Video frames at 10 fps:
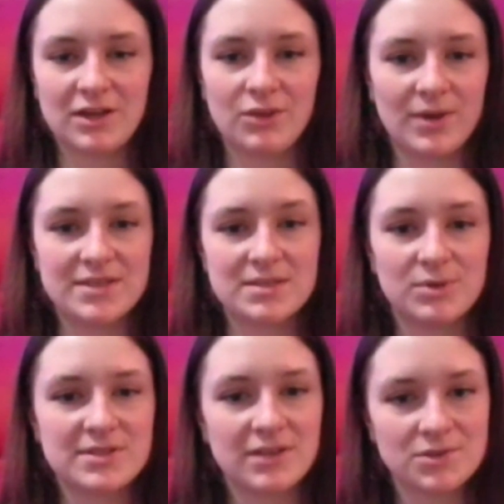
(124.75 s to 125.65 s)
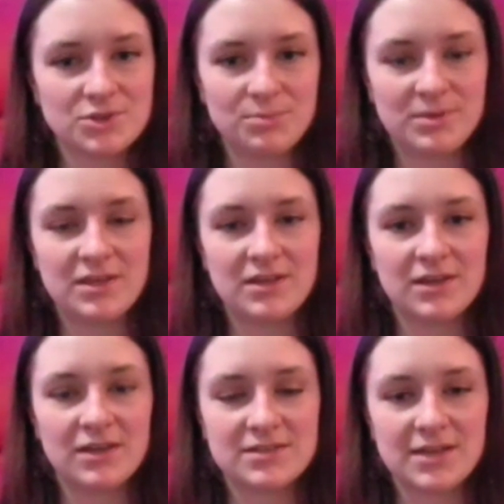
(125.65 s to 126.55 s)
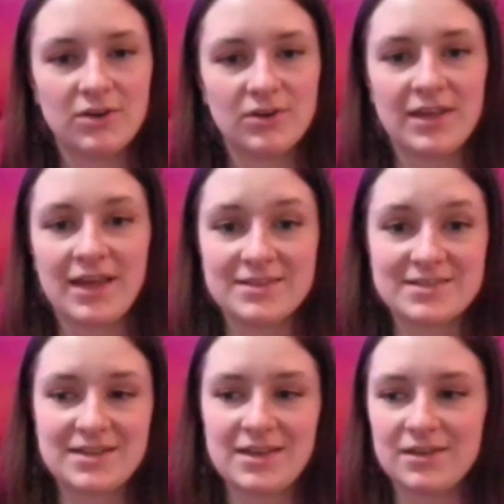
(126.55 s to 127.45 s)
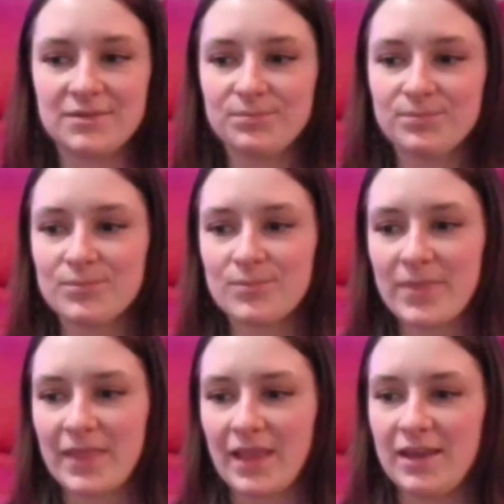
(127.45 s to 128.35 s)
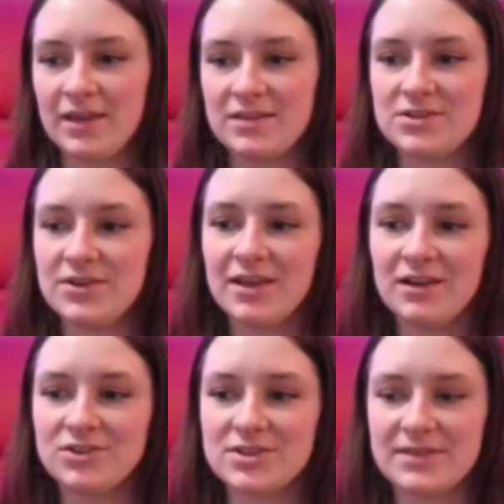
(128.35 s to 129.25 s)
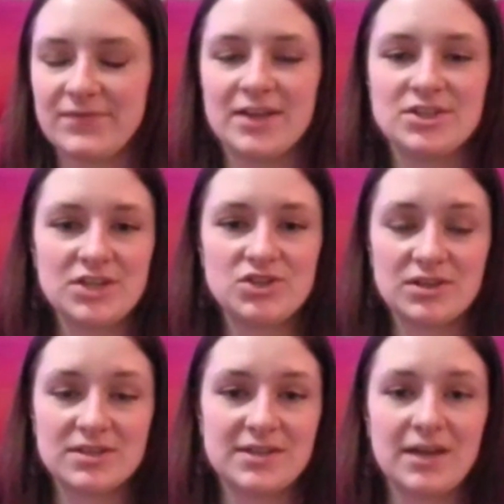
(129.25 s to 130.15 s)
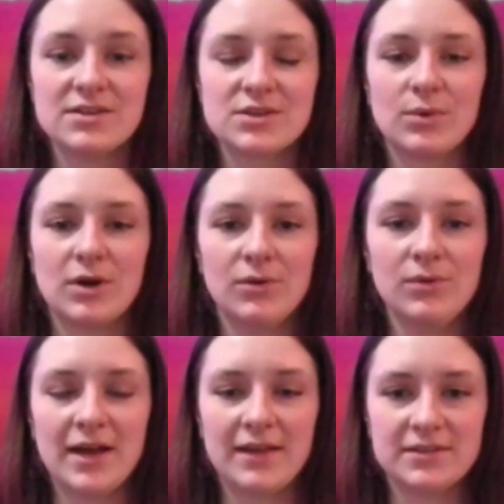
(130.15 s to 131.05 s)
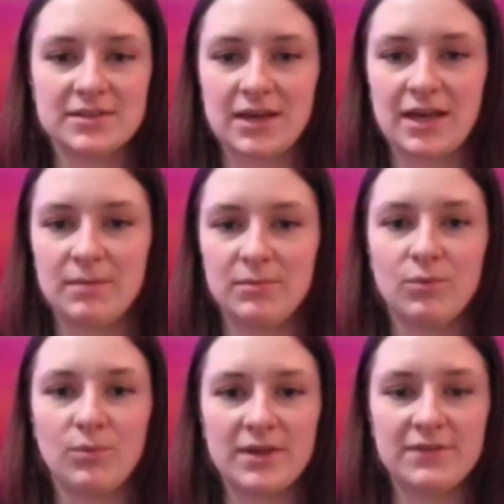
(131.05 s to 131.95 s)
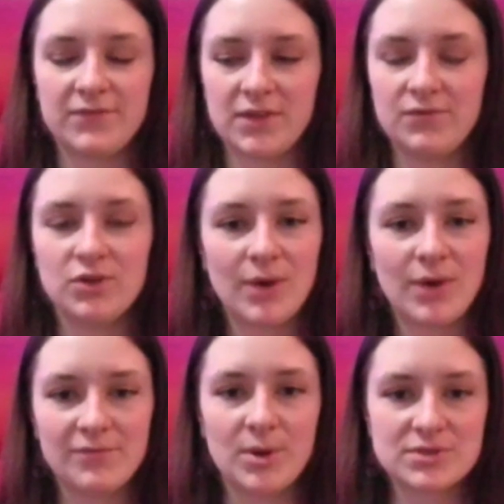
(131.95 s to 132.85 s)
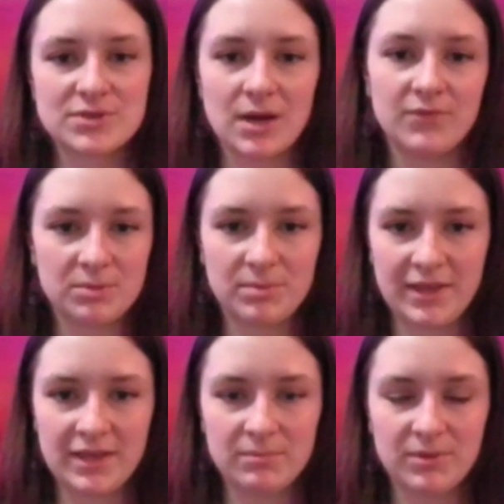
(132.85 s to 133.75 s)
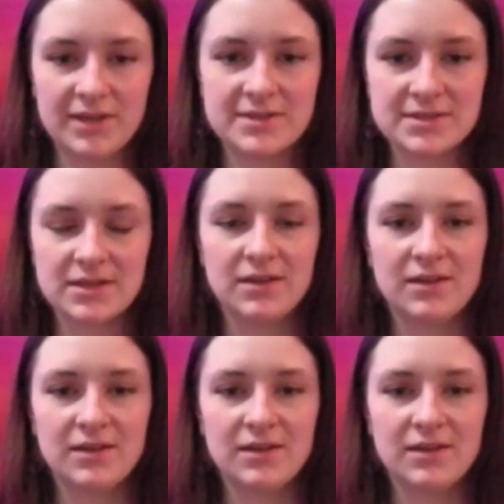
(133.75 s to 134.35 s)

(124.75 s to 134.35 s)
Otherwise, it puts the R2P integrity at stake. And you cannot justify changing the status quo at the time if you don't have a post-conflict plan in place.